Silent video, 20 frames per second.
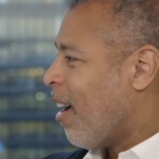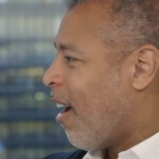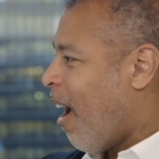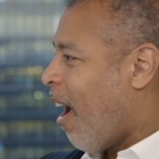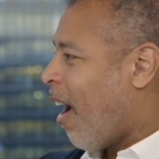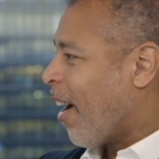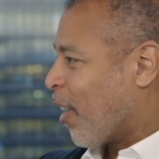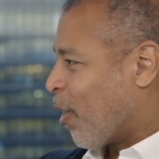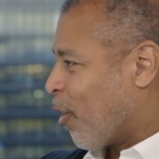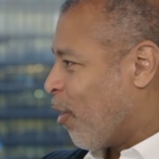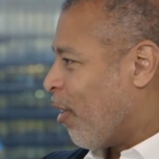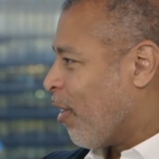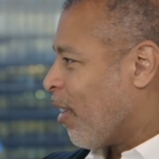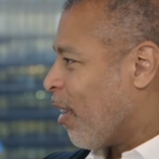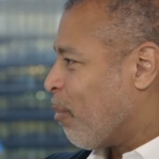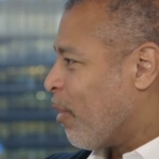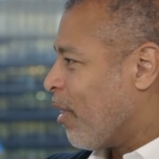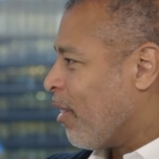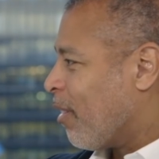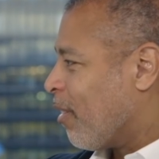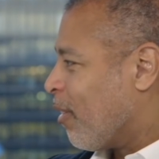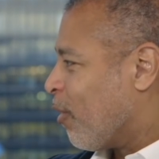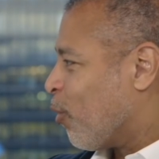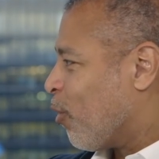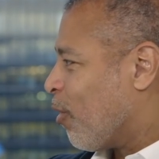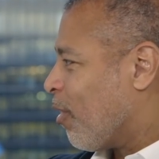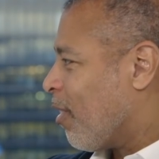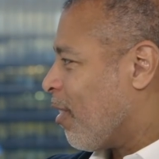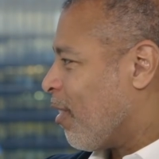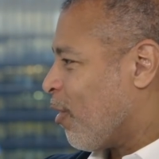icon? I mean,
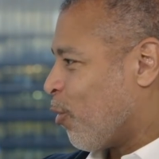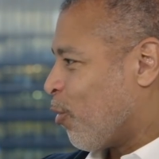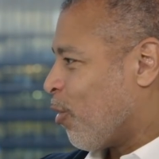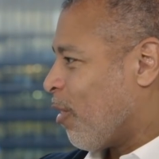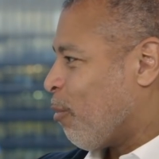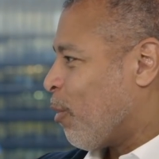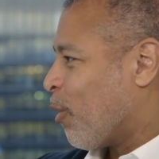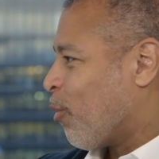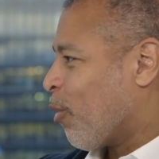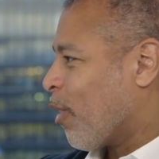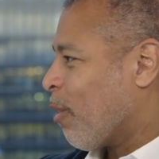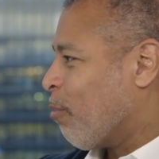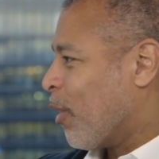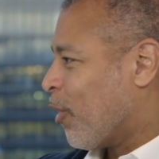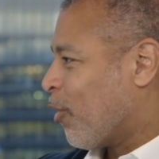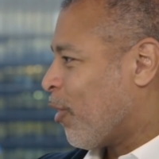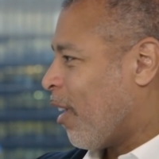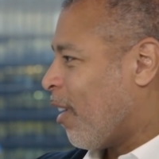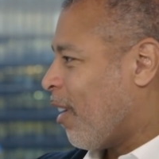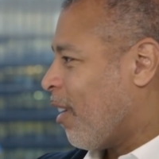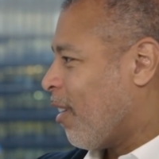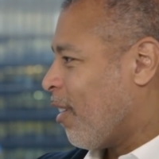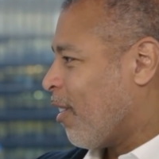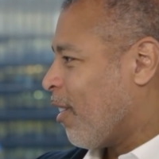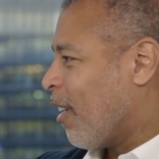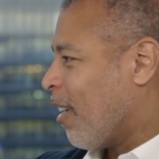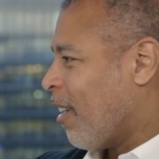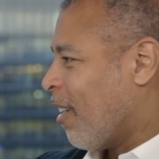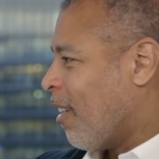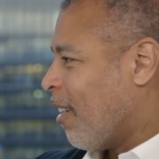we're talking
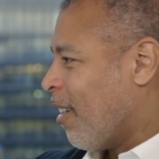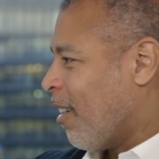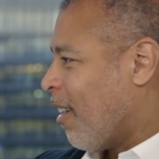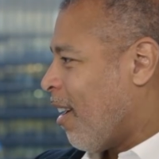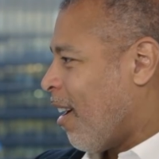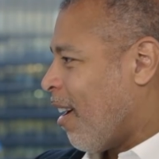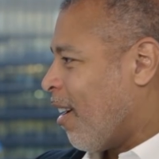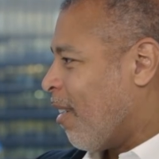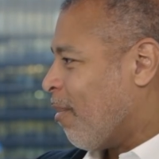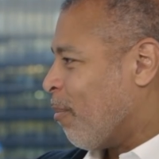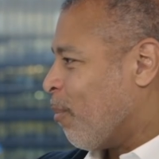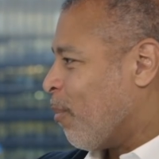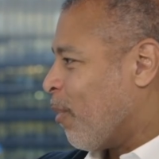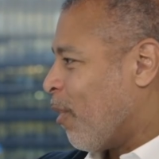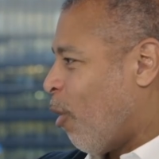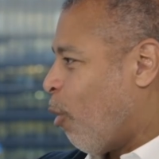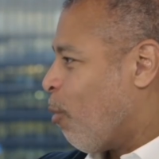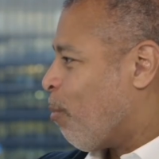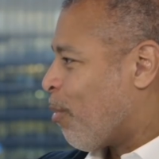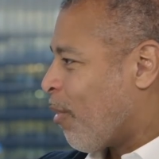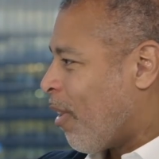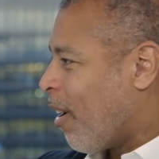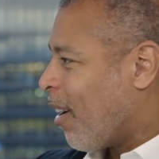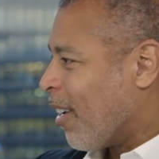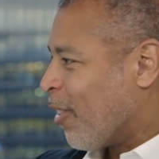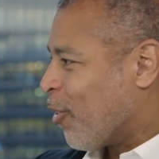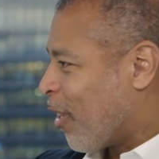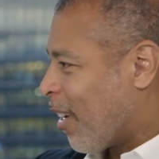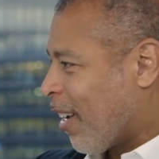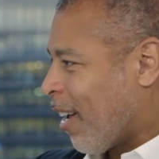Michelle,
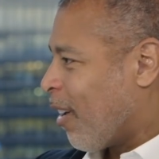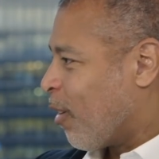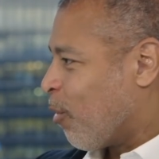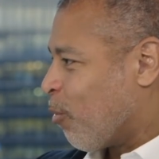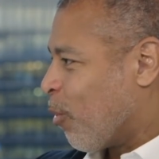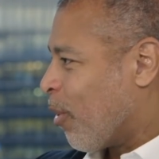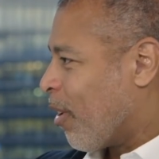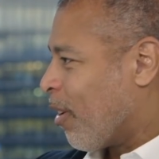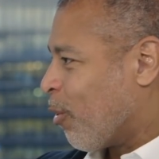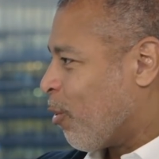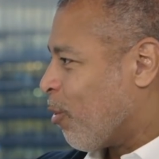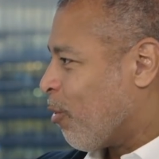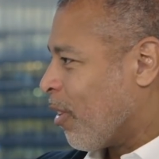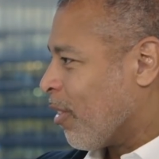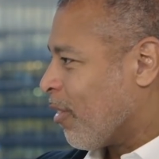Oprah. Is that kind of where it all